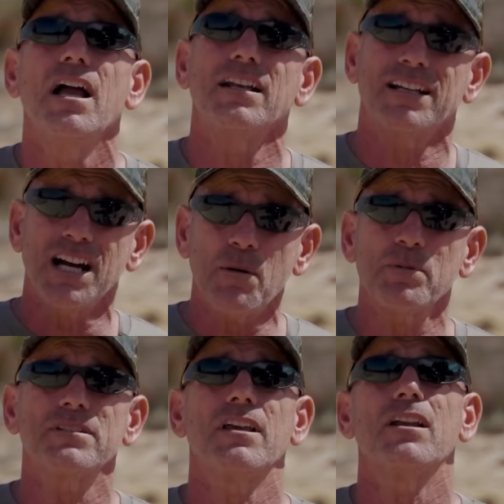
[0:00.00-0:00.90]
and
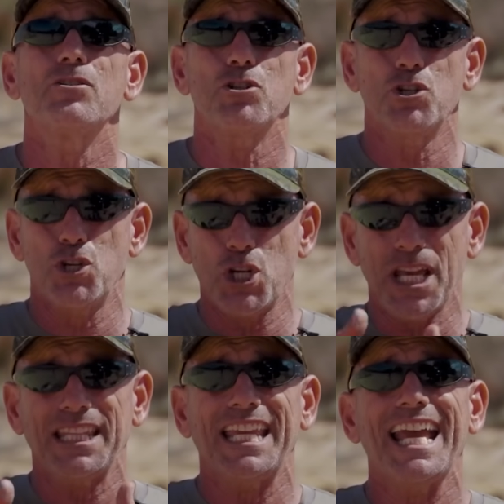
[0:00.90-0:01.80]
compensators
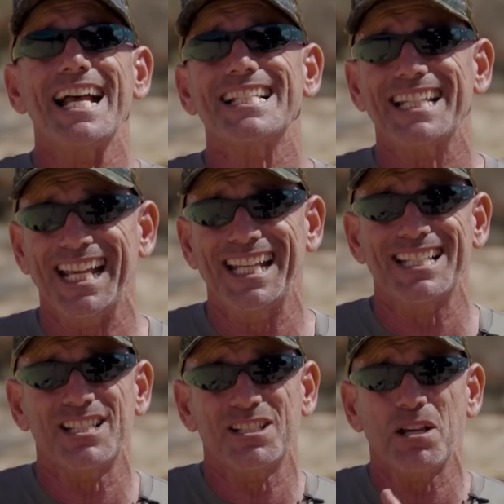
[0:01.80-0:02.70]
jet the gas in
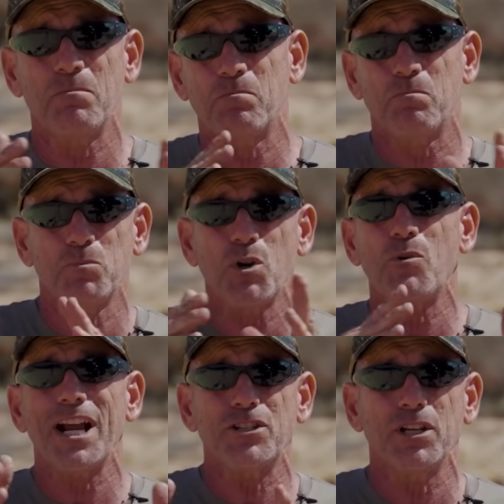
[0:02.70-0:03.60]
some
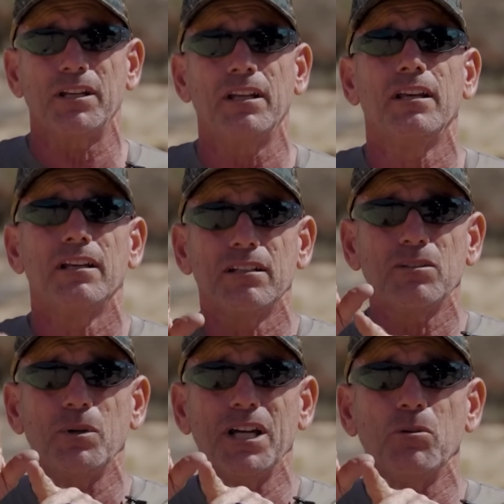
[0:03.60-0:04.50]
direction
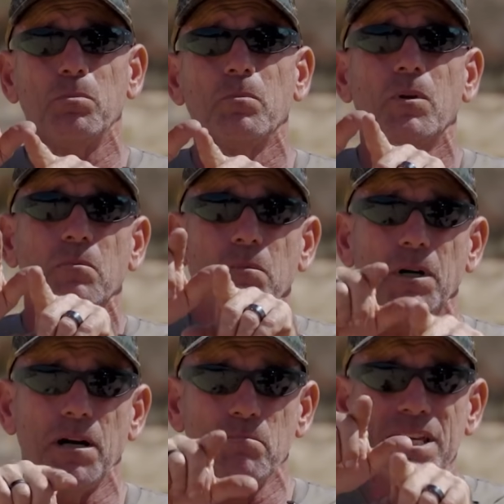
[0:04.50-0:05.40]
to help
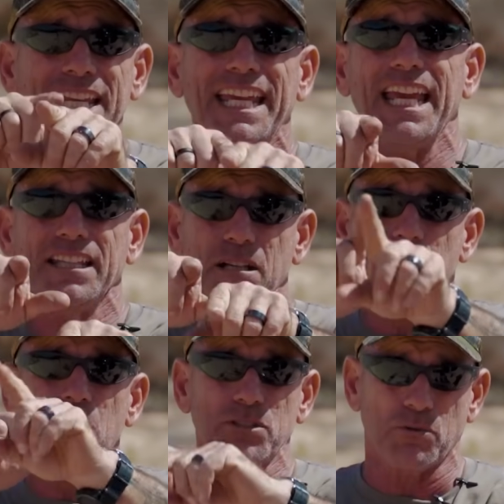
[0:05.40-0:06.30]
uh, mitigate the
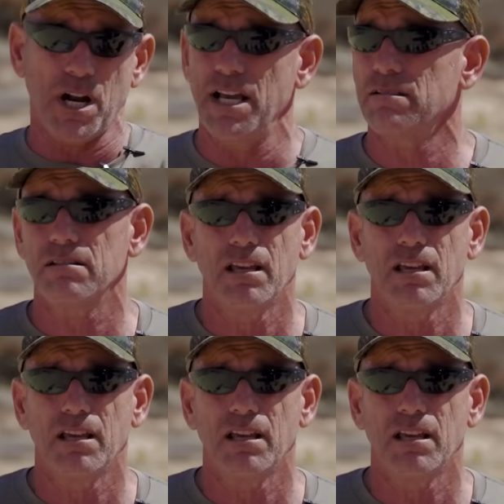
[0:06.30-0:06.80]
muzzle rise